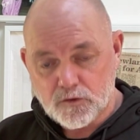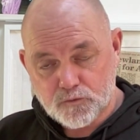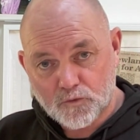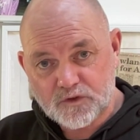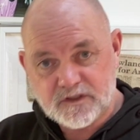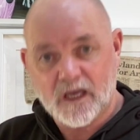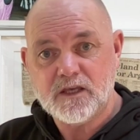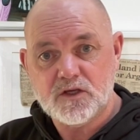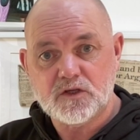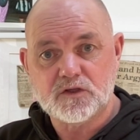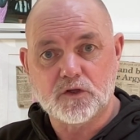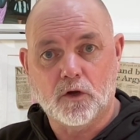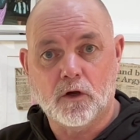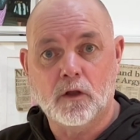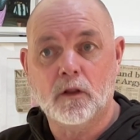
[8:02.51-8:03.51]
So set your
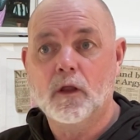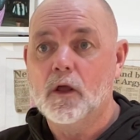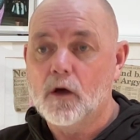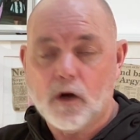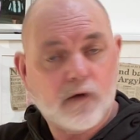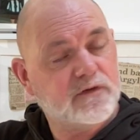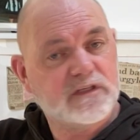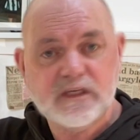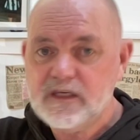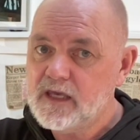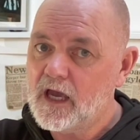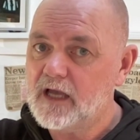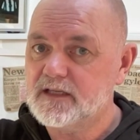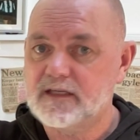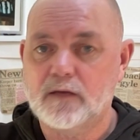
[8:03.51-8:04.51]
stall. Obviously,
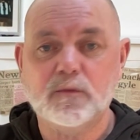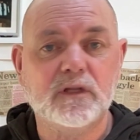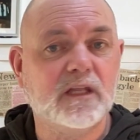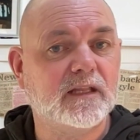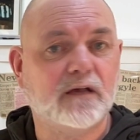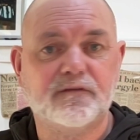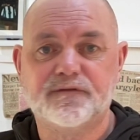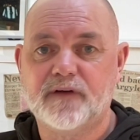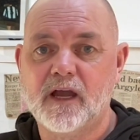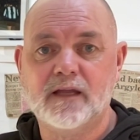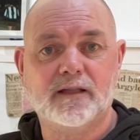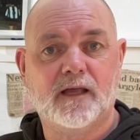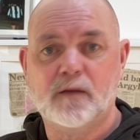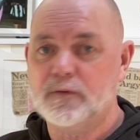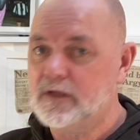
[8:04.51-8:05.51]
yeah, I say we need that
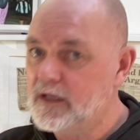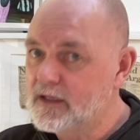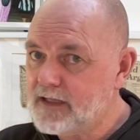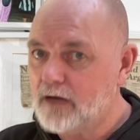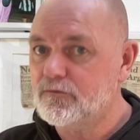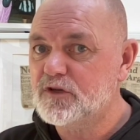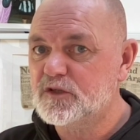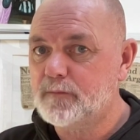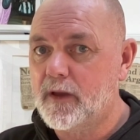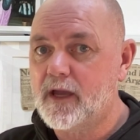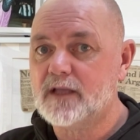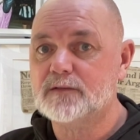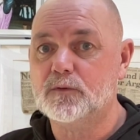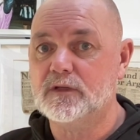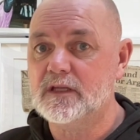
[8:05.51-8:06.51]
fine line, we need that
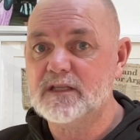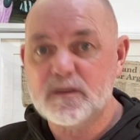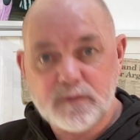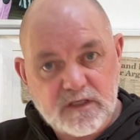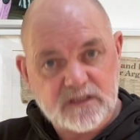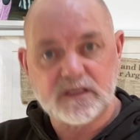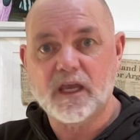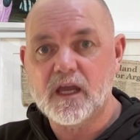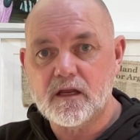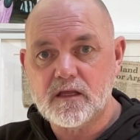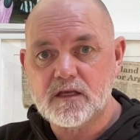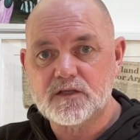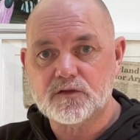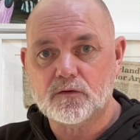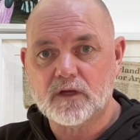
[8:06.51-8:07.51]
respect, we need to be
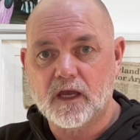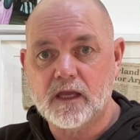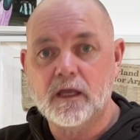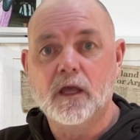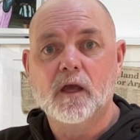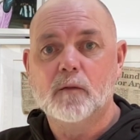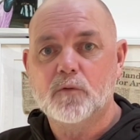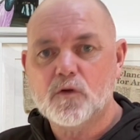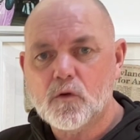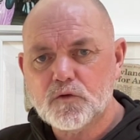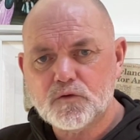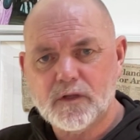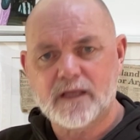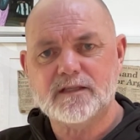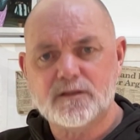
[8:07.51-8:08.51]
serious, okay? But you
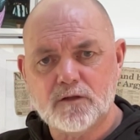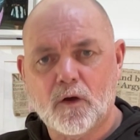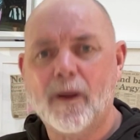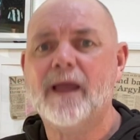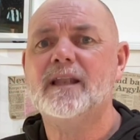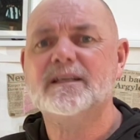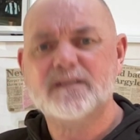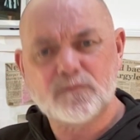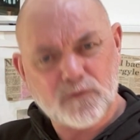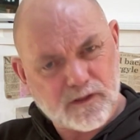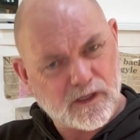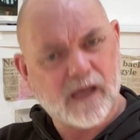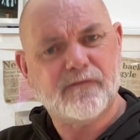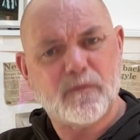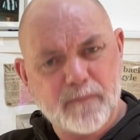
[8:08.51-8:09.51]
also let them know, hey, listen,
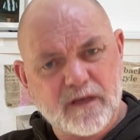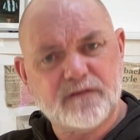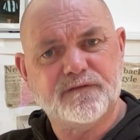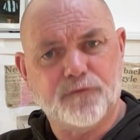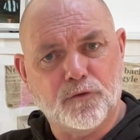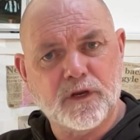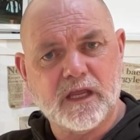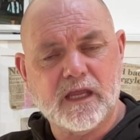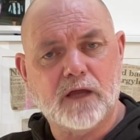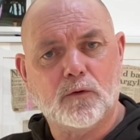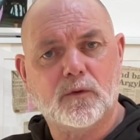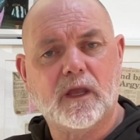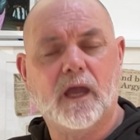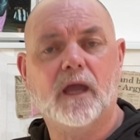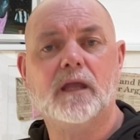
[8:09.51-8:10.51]
have a bit of fun here,
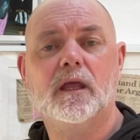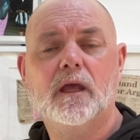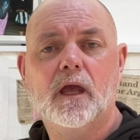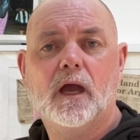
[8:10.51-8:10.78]
okay?